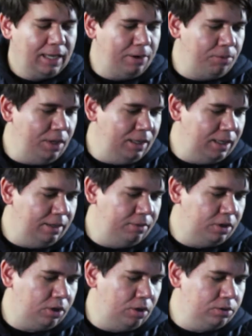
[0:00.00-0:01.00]
And when you get
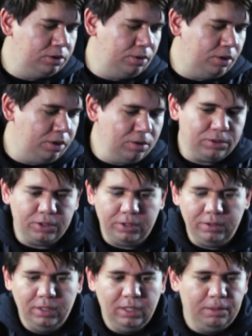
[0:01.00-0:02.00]
even closer and
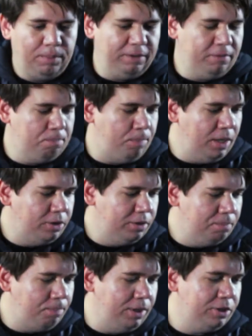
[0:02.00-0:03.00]
closer, be even bigger
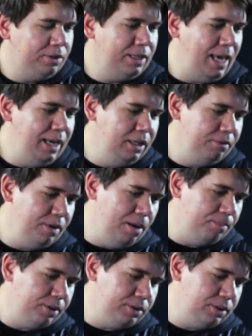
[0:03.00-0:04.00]
and bigger negative
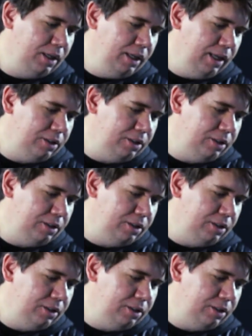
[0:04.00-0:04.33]
numbers.